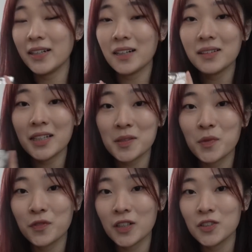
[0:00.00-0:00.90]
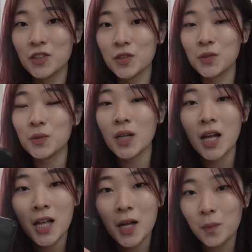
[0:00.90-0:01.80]
now let's move on to
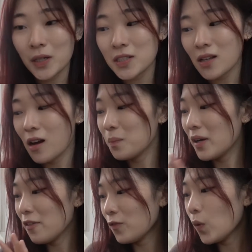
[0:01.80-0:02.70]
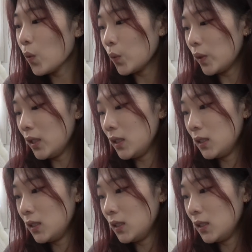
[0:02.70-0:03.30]
what's on my phone.